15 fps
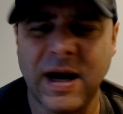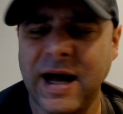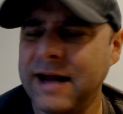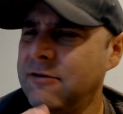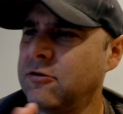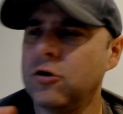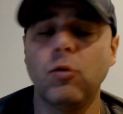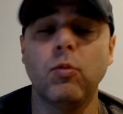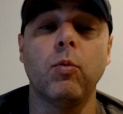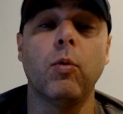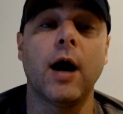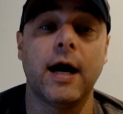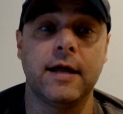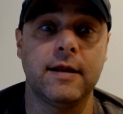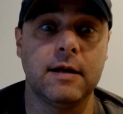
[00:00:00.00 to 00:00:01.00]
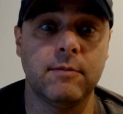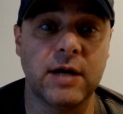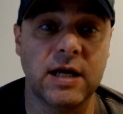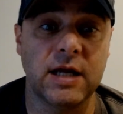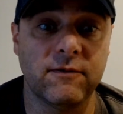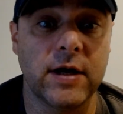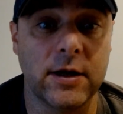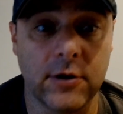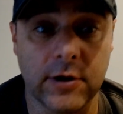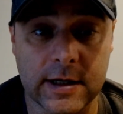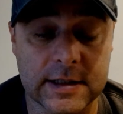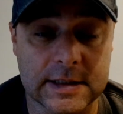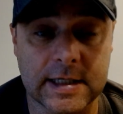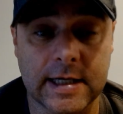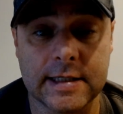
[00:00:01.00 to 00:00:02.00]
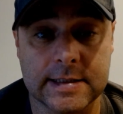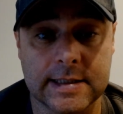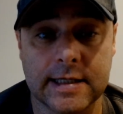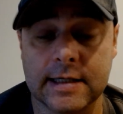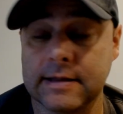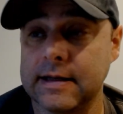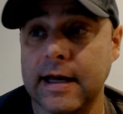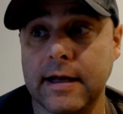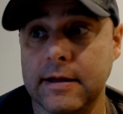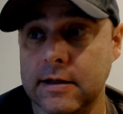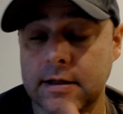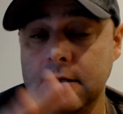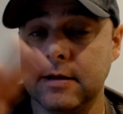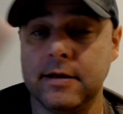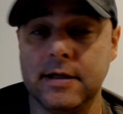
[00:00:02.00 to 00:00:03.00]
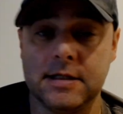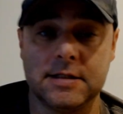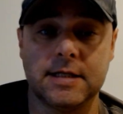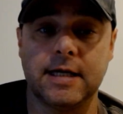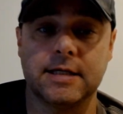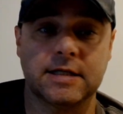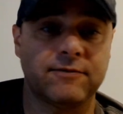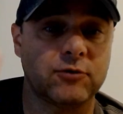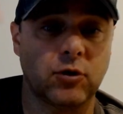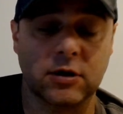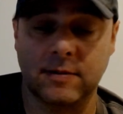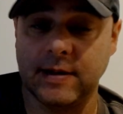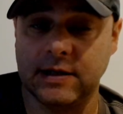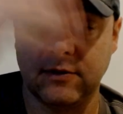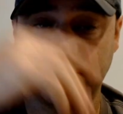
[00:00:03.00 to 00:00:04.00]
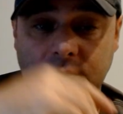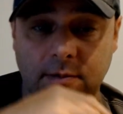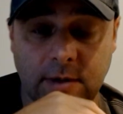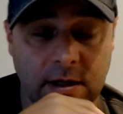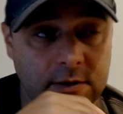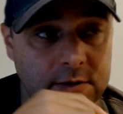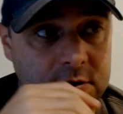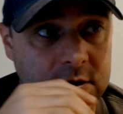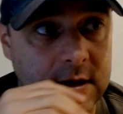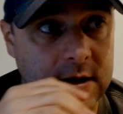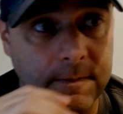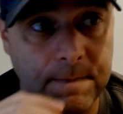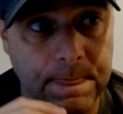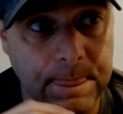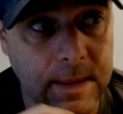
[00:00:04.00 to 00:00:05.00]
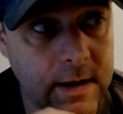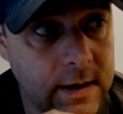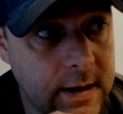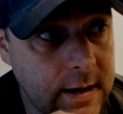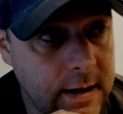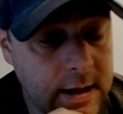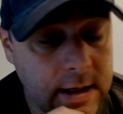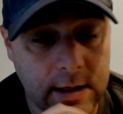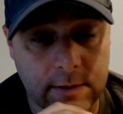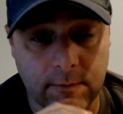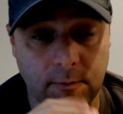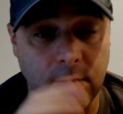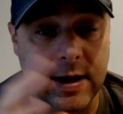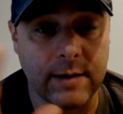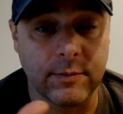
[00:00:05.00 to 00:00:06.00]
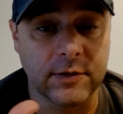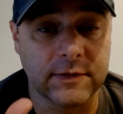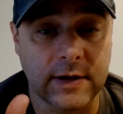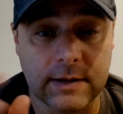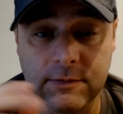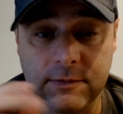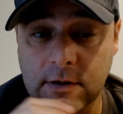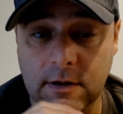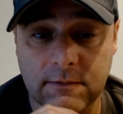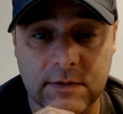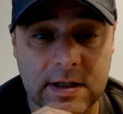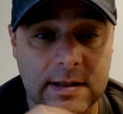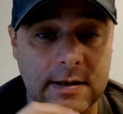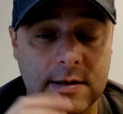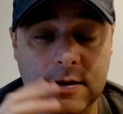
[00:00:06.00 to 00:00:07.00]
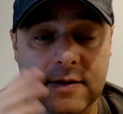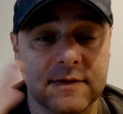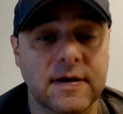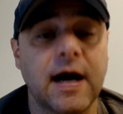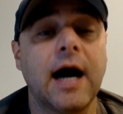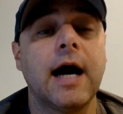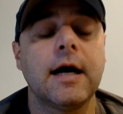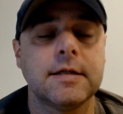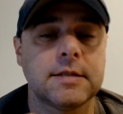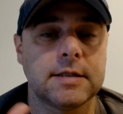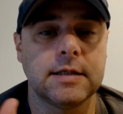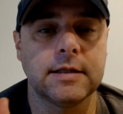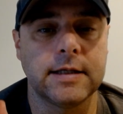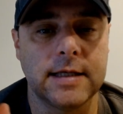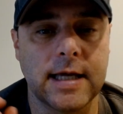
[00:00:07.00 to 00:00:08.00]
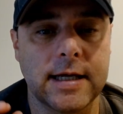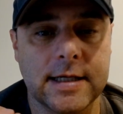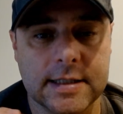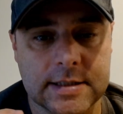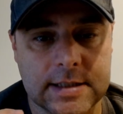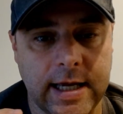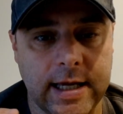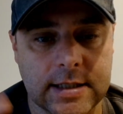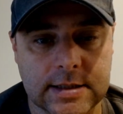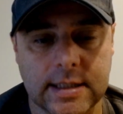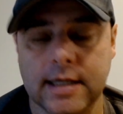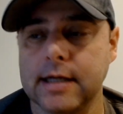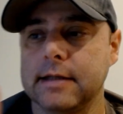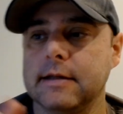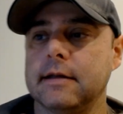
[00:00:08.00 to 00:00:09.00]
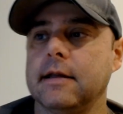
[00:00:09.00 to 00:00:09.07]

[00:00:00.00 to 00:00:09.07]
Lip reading: I don't know why they make Vader get his ass kicked these days. I've talked about this on my other channel in ramble type stuff. He's constantly getting his ass kicked.